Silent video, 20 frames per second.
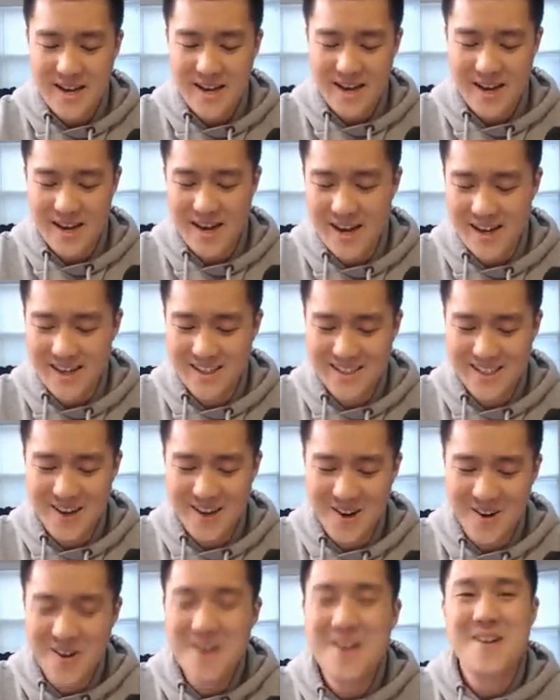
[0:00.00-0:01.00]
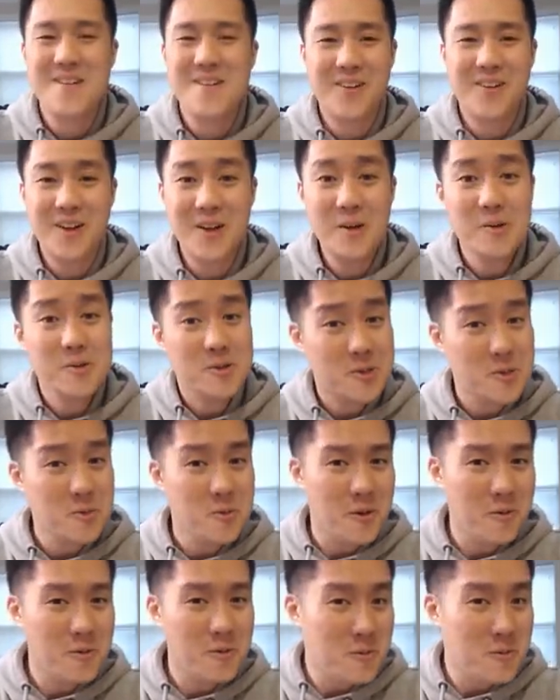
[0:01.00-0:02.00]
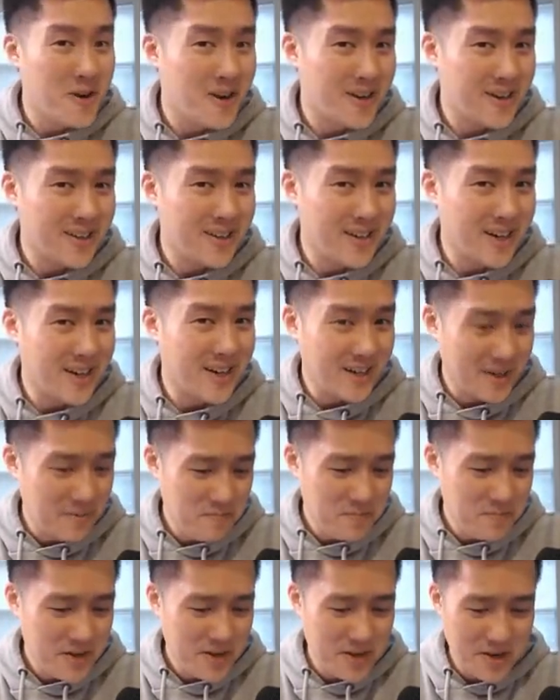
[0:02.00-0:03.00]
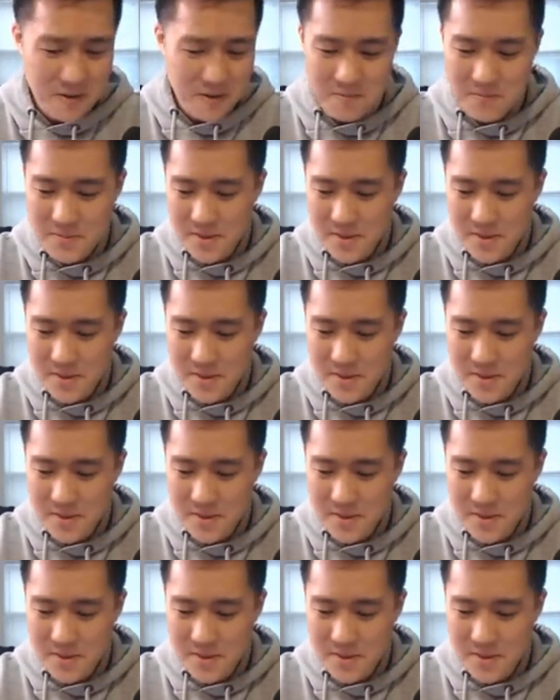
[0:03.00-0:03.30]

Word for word: Uh, so close to what we wanted, uh, you know,